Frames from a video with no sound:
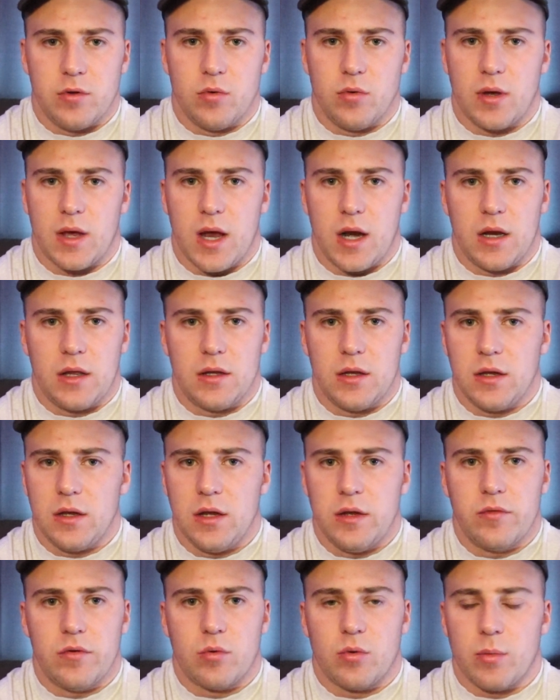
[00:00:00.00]
doing anything
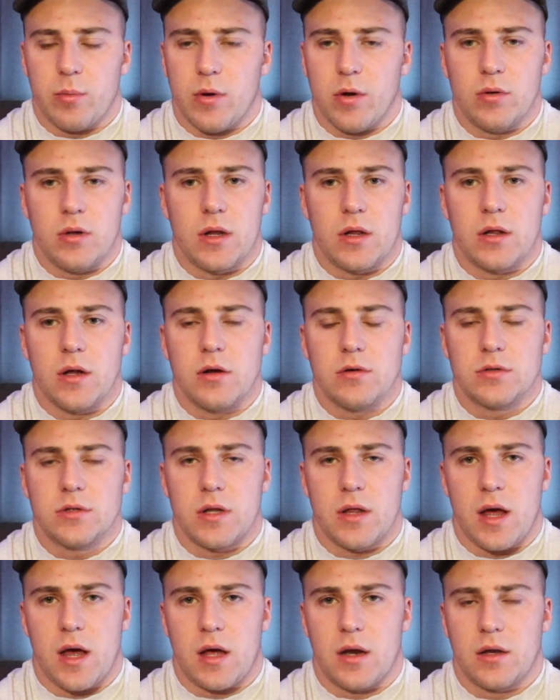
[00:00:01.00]
even remotely close
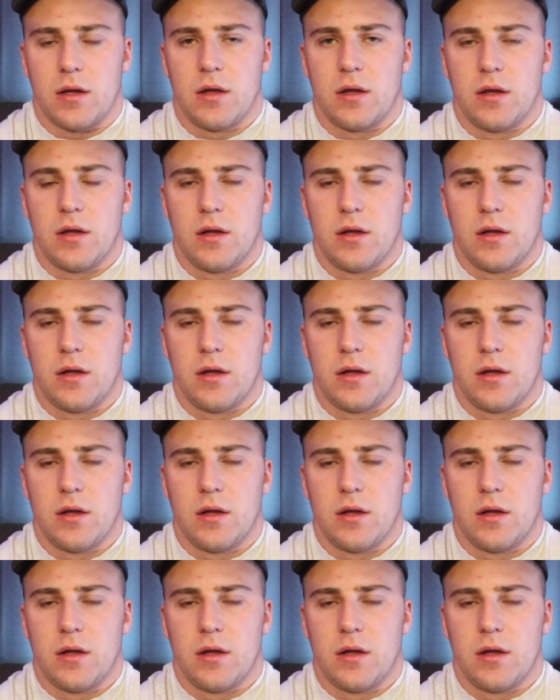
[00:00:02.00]
to that.